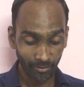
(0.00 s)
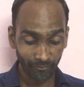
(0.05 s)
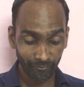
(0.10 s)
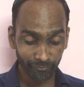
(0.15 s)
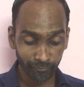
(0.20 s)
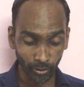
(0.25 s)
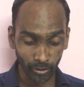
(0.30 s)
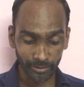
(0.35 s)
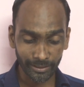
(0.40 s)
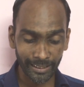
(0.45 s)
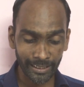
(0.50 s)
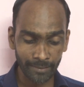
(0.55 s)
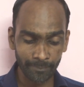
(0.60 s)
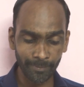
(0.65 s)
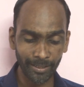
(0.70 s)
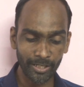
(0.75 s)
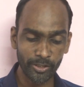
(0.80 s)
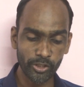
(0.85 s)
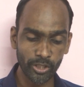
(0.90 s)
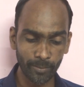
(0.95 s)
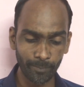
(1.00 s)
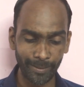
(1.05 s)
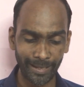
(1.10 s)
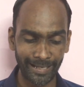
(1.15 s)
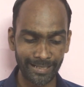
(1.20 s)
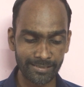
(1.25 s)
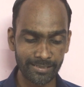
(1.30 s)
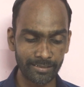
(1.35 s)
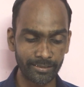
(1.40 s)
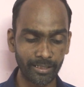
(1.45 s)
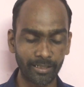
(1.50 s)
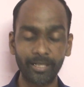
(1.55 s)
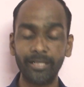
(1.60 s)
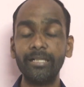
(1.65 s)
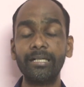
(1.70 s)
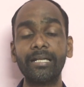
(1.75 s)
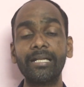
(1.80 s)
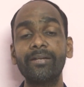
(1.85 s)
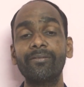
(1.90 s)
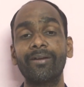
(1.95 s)
14 major banks in the
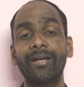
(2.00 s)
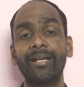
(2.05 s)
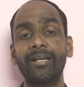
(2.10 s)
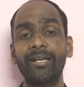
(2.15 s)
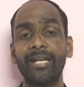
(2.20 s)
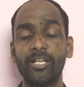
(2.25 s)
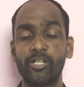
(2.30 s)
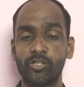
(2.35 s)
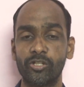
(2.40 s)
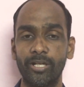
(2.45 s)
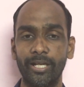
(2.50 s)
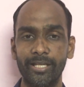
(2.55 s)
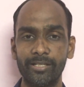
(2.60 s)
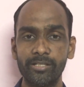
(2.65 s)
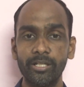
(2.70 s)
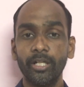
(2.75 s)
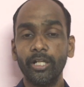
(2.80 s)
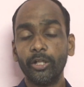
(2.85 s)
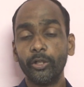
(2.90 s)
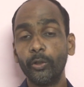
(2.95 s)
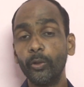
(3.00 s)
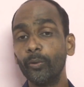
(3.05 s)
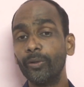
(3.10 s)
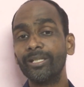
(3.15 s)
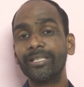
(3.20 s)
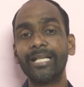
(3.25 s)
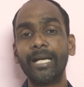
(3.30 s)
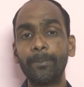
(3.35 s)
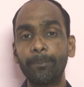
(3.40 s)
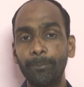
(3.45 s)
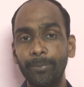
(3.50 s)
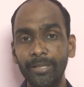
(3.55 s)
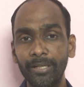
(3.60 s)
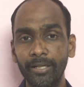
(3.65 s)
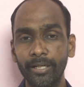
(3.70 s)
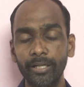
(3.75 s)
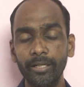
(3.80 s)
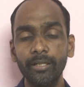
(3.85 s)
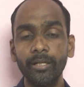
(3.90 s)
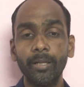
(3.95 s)
country were nationalized. During that
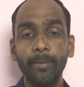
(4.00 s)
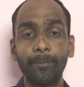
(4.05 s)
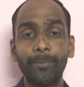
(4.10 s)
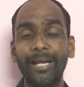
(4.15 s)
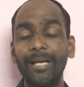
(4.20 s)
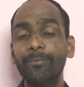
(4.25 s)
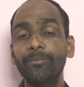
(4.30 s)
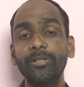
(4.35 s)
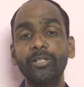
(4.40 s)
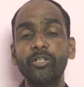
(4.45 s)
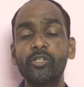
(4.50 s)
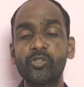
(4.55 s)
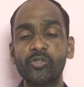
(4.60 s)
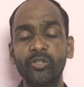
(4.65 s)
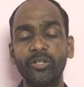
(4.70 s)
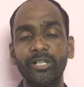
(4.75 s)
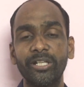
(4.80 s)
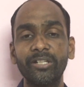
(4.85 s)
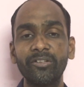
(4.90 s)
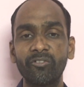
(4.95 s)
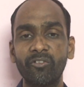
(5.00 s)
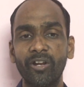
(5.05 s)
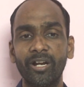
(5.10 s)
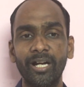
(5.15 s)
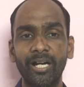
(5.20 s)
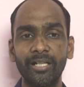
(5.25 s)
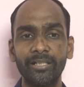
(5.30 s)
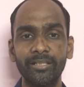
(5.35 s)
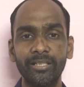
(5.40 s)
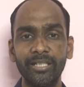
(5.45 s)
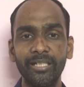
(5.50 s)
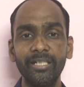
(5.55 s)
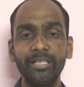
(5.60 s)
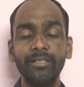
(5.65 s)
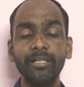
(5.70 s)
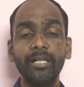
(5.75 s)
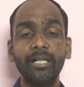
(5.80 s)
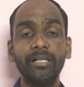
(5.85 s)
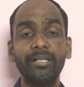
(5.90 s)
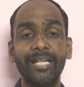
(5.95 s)
period, Prime Minister Indira Gandhi
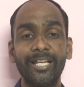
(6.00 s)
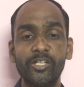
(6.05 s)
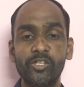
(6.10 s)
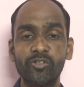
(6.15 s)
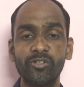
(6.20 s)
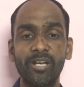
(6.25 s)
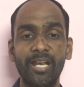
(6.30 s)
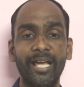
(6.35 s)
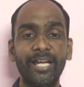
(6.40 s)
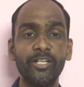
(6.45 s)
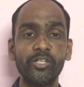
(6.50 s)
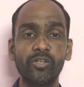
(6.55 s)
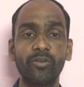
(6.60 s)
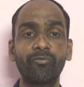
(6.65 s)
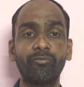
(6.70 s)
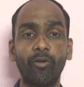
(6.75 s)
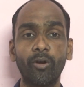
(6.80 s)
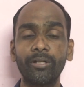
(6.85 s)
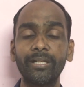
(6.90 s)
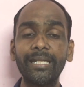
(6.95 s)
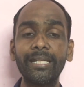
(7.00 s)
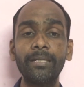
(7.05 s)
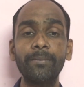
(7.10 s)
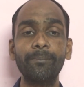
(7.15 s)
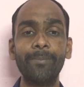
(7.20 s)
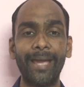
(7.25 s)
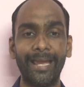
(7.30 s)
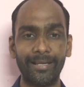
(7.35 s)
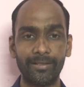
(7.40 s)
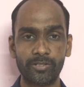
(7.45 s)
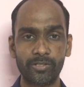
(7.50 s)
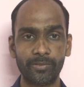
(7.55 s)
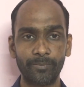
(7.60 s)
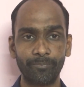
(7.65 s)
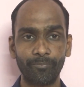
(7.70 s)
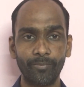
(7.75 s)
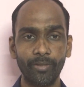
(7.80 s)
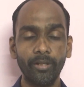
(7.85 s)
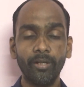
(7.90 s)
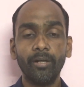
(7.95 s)
nationalized 14 banks.
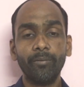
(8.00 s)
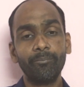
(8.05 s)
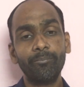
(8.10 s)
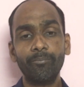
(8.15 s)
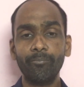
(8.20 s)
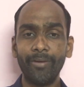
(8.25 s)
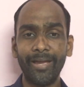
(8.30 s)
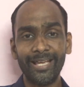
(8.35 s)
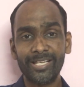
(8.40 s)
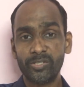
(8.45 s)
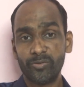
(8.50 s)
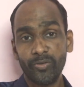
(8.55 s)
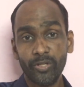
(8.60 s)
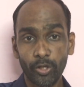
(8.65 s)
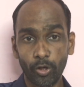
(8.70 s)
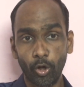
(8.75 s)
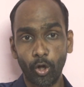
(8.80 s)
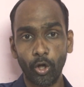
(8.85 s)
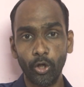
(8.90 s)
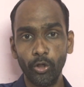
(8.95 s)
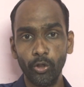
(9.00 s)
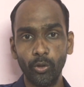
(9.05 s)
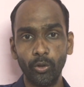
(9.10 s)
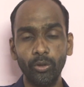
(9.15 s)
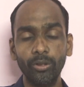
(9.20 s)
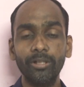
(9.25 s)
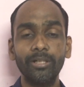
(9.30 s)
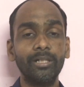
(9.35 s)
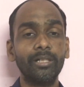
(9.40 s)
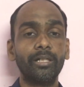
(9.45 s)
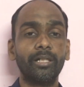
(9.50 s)
As we all know,